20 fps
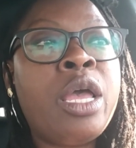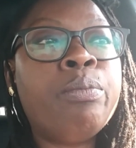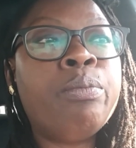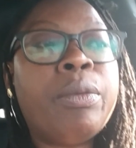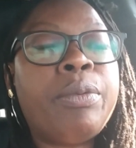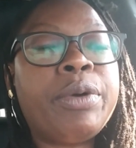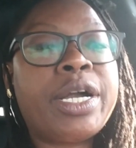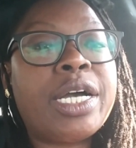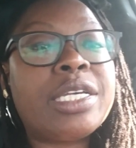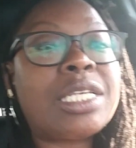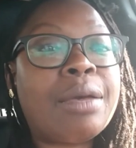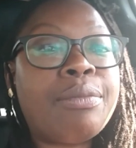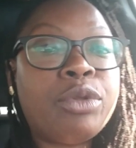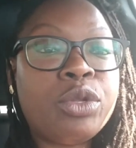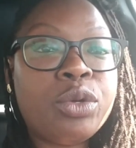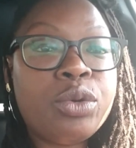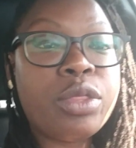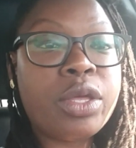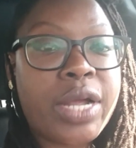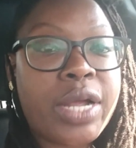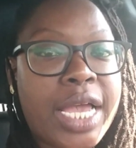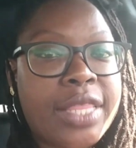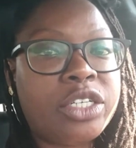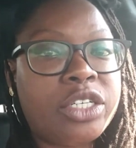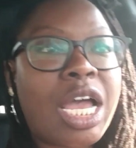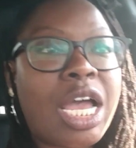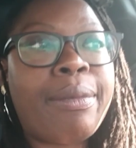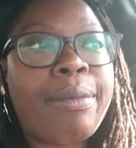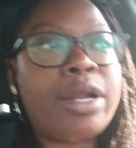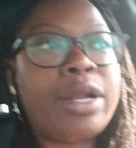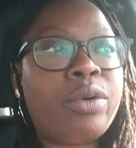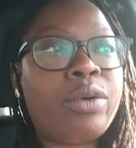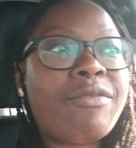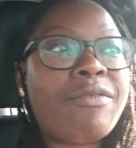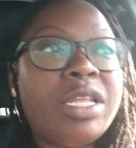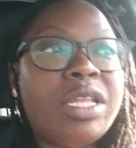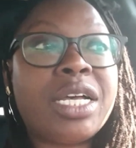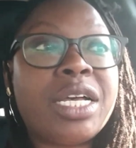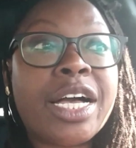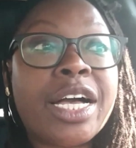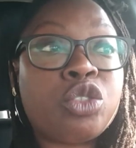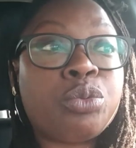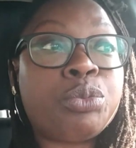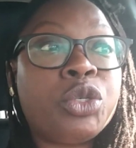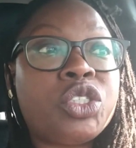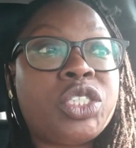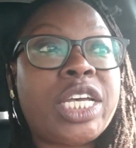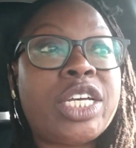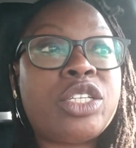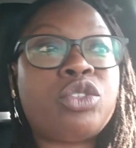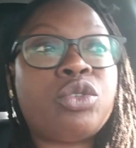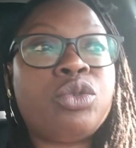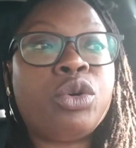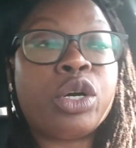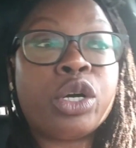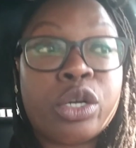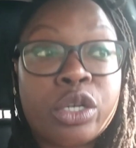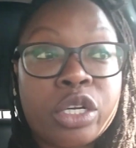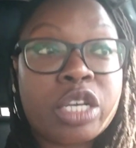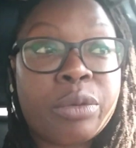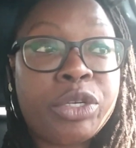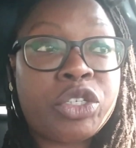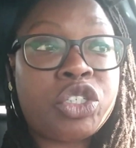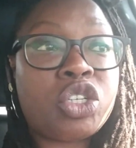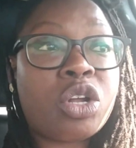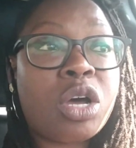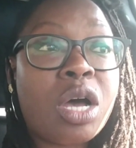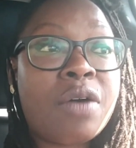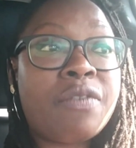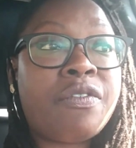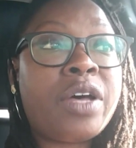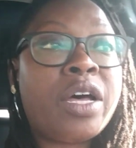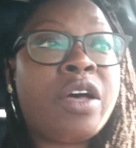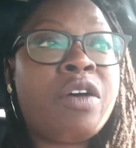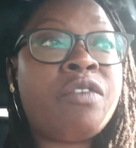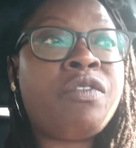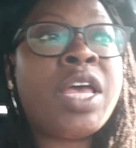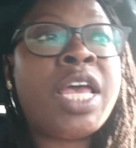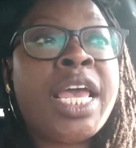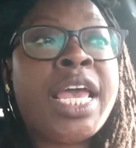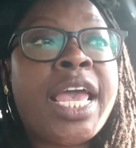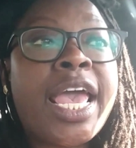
But because I'm new there at the job, I don't have any customers yet to earn commission off of.